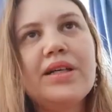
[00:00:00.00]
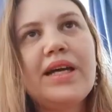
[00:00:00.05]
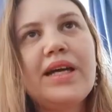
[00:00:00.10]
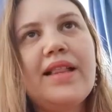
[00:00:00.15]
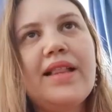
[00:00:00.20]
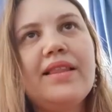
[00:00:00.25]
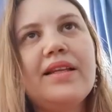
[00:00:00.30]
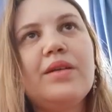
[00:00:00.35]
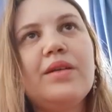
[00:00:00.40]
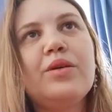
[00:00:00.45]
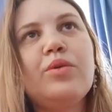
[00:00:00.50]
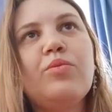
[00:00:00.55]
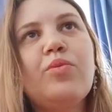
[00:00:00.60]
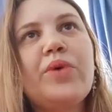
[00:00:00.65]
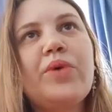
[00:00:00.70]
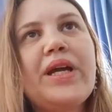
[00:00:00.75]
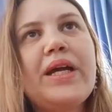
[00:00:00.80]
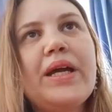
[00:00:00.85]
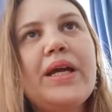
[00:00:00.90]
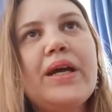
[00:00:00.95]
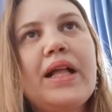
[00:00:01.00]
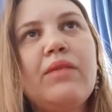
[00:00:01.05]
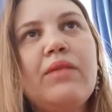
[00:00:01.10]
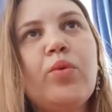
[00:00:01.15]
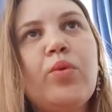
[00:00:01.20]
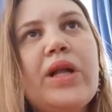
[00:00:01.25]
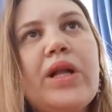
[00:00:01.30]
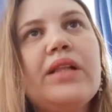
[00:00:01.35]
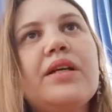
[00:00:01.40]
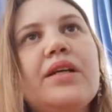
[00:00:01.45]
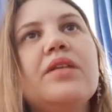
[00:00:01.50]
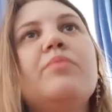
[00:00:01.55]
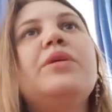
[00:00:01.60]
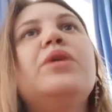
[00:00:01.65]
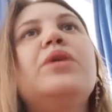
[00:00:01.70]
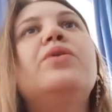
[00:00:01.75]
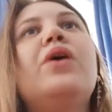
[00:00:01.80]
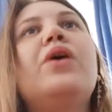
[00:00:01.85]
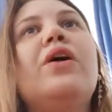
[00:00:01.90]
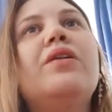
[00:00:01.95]
hello, we welcome
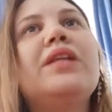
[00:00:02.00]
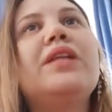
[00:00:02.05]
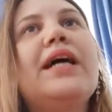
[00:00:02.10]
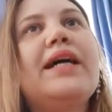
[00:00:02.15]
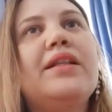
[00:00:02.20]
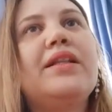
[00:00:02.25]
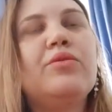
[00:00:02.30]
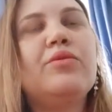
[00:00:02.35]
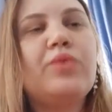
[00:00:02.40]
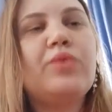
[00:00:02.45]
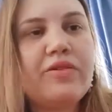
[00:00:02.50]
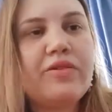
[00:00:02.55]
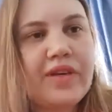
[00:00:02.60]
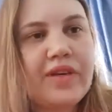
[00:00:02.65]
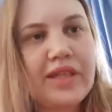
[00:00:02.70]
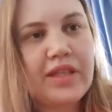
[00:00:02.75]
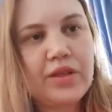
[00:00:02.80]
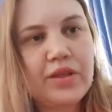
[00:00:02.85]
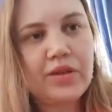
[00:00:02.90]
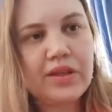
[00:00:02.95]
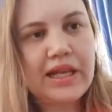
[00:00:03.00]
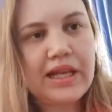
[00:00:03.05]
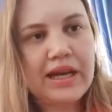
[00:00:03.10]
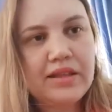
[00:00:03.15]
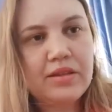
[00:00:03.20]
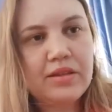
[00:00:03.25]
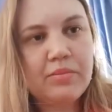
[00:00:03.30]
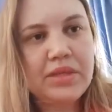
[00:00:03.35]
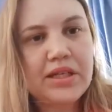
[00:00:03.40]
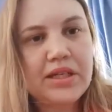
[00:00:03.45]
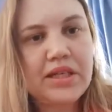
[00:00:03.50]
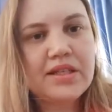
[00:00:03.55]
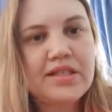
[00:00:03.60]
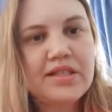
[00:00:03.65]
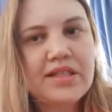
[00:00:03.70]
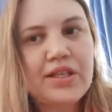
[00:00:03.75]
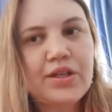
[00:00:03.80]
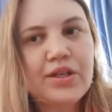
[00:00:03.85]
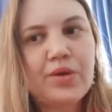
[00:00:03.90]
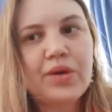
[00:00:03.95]
you all and we thank you a lot
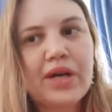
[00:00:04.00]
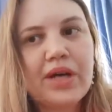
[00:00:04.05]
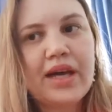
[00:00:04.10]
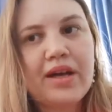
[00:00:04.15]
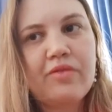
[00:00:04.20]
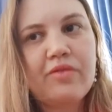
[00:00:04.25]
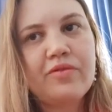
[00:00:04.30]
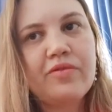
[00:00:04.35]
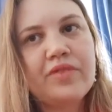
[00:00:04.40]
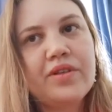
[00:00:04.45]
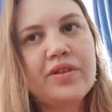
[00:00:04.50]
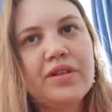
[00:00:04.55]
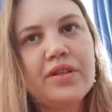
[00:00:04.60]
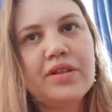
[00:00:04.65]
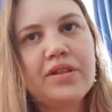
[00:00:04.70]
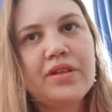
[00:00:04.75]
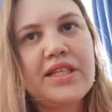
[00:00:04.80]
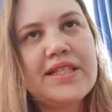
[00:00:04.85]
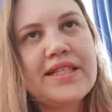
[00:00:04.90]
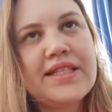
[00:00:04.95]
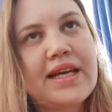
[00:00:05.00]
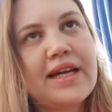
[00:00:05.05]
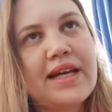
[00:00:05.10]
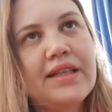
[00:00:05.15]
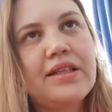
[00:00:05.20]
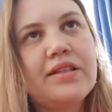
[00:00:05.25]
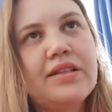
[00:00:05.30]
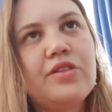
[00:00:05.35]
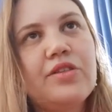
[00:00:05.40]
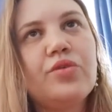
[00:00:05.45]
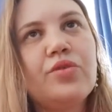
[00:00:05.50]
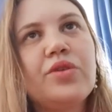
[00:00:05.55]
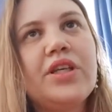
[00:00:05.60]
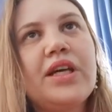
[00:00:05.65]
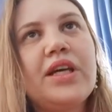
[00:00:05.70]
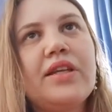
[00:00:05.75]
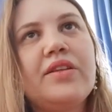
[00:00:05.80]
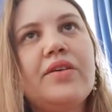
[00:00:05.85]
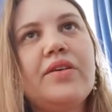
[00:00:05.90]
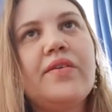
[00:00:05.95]
because you have decided
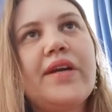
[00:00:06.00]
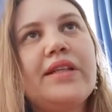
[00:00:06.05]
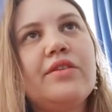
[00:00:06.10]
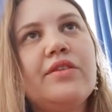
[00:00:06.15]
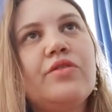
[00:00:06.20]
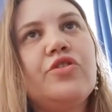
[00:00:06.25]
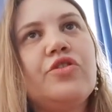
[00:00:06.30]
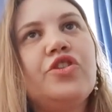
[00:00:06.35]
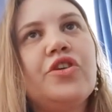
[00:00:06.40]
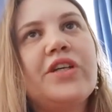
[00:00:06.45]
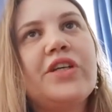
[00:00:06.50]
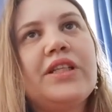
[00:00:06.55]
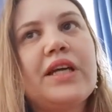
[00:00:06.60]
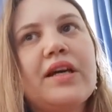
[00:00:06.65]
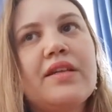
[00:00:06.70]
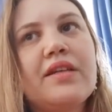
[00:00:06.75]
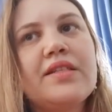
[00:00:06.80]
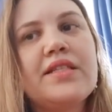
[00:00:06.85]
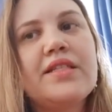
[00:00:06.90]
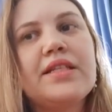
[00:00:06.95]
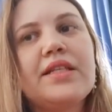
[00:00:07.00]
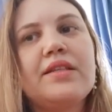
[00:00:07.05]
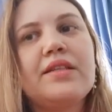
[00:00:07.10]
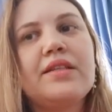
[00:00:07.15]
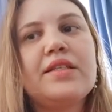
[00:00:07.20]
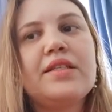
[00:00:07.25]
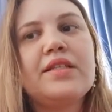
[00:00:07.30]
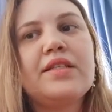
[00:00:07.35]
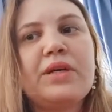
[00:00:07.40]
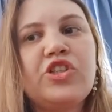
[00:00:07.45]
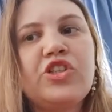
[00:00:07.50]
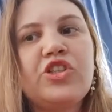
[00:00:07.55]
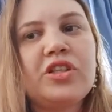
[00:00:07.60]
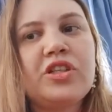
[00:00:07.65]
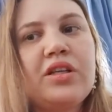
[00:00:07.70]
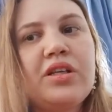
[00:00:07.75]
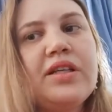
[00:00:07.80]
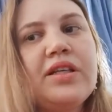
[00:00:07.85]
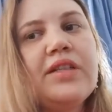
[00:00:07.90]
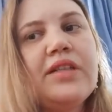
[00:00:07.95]
together and to join us in this
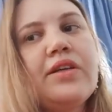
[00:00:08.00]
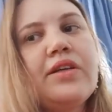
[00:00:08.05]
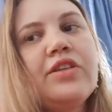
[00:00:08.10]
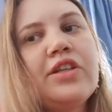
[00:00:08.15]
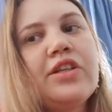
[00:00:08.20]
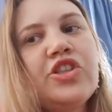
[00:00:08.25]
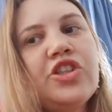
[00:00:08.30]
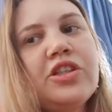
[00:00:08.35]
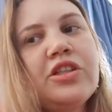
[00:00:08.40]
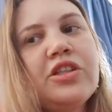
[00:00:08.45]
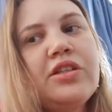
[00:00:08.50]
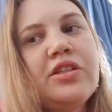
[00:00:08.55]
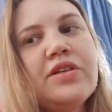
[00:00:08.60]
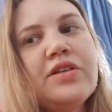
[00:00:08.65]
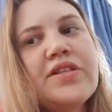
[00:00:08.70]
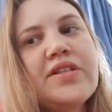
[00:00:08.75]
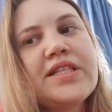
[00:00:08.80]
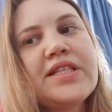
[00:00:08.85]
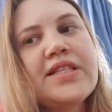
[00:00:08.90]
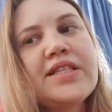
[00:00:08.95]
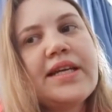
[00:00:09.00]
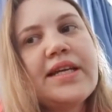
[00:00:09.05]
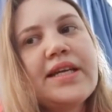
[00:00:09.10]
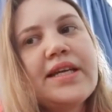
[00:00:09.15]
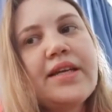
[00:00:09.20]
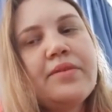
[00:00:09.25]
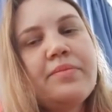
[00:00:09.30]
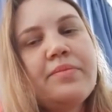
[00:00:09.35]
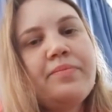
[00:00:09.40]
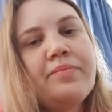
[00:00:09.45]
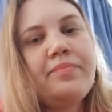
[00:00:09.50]
special International Nurses Day.